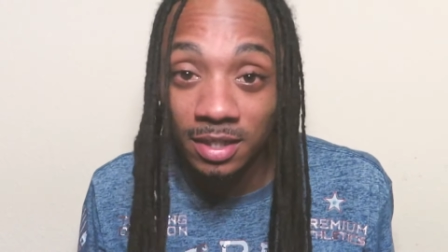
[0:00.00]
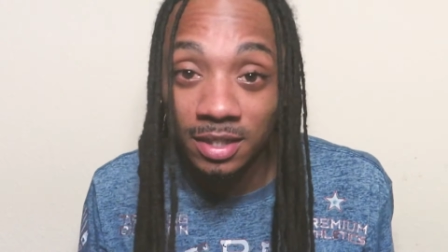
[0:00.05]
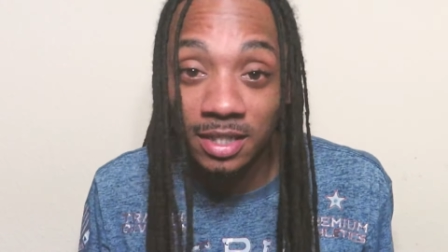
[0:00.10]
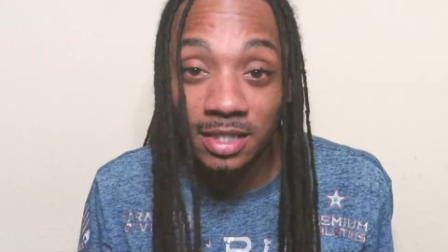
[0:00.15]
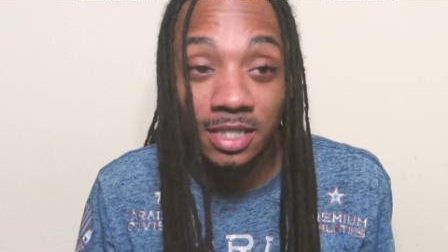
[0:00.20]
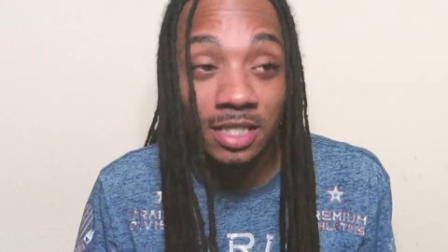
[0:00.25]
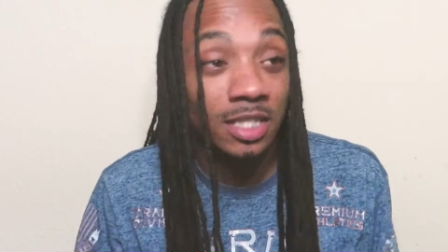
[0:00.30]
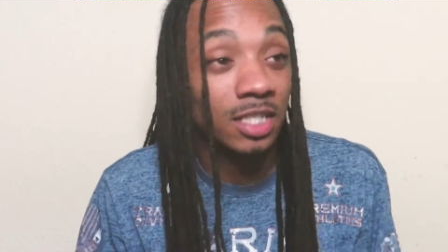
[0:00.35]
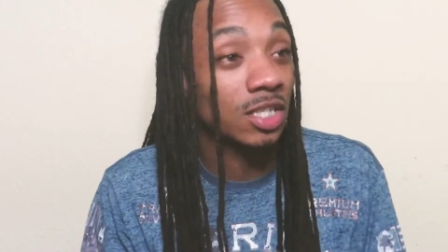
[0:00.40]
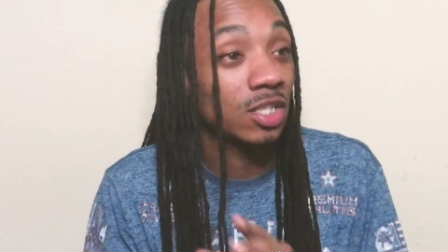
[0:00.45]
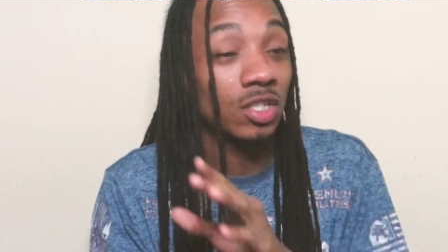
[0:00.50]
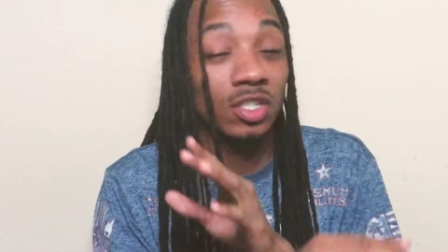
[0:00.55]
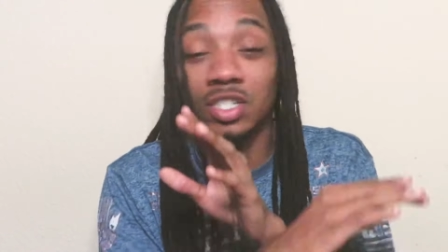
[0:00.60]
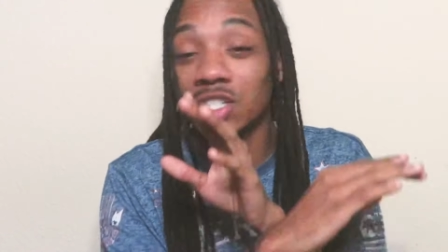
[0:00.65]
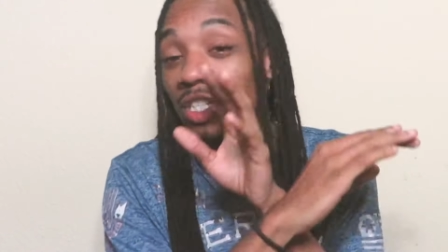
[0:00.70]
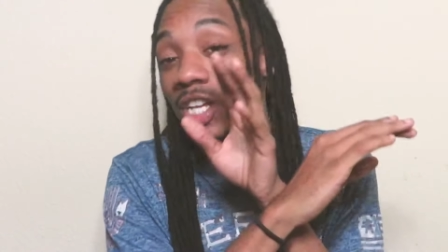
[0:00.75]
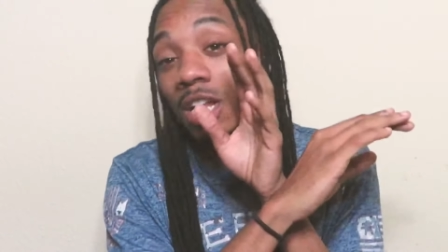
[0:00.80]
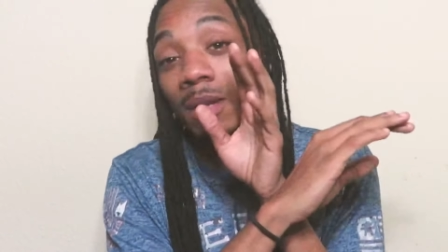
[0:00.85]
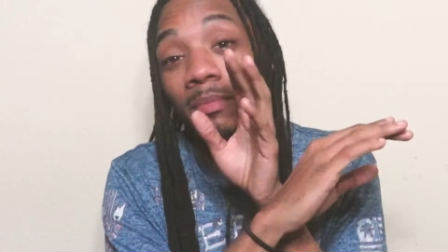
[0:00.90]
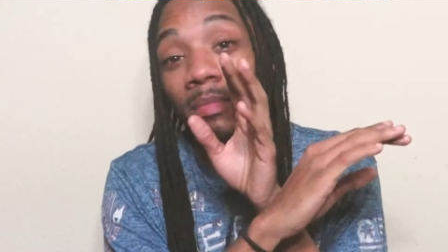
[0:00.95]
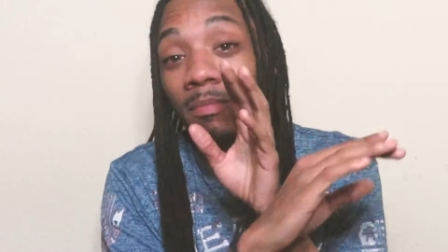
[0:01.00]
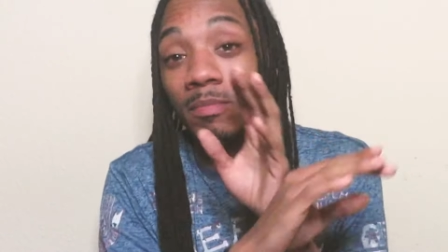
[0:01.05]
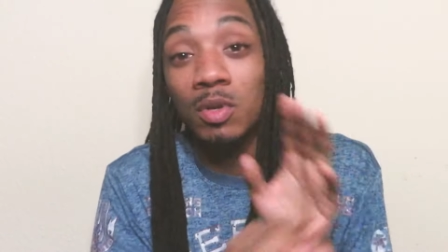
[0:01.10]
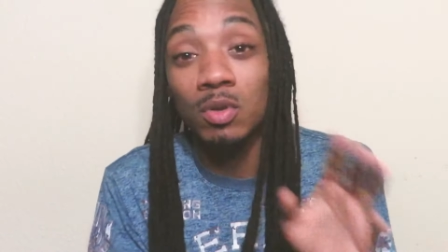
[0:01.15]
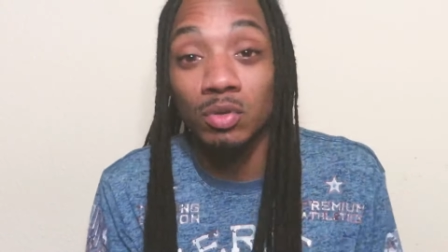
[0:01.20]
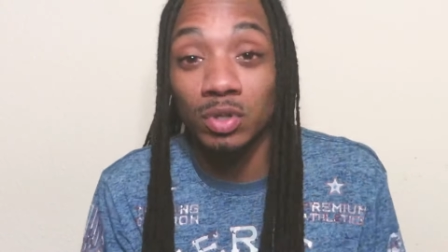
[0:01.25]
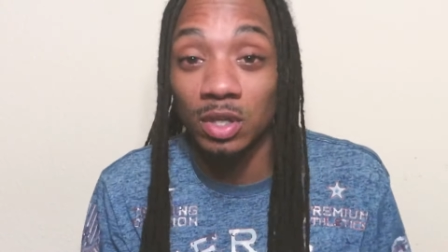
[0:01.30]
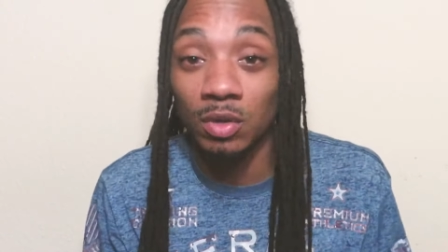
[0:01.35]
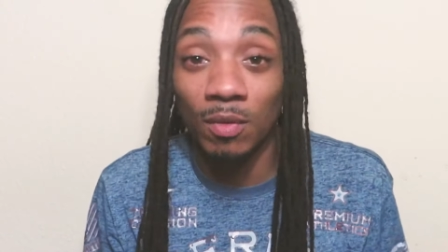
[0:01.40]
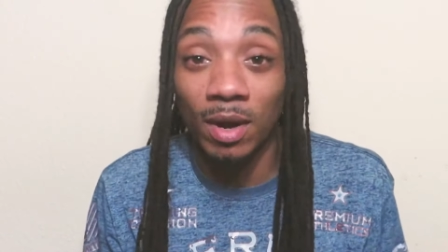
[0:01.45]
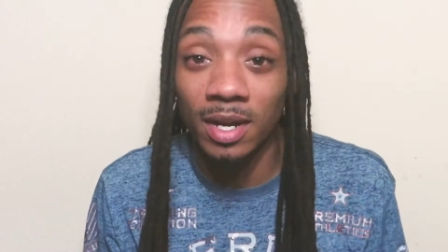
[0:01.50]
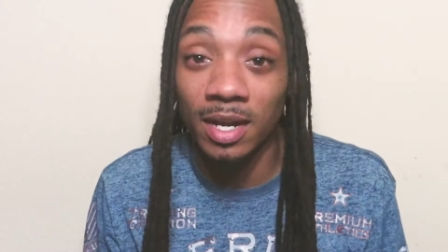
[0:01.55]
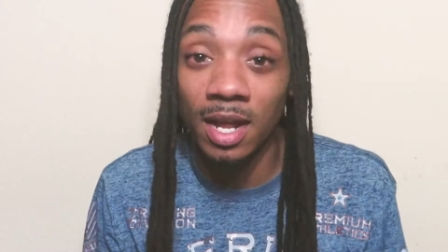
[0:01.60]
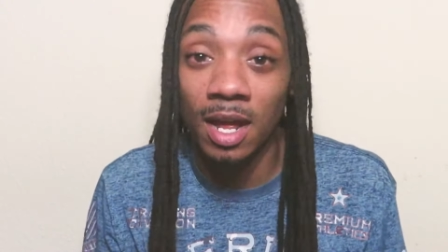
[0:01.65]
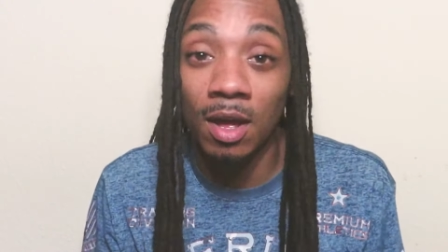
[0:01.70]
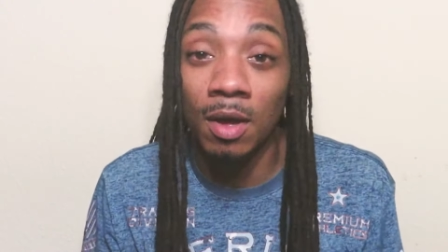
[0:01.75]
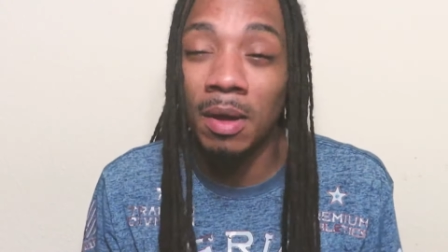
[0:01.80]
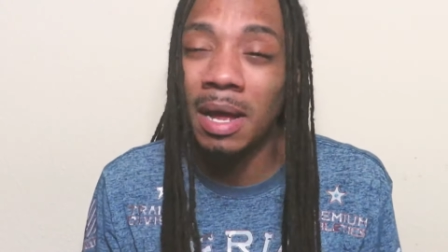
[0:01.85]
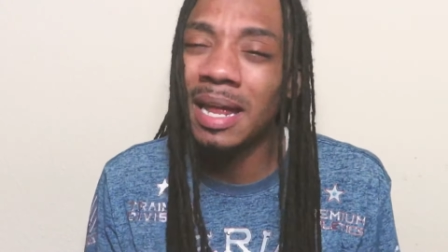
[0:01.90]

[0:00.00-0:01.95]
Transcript: it's some new music right now.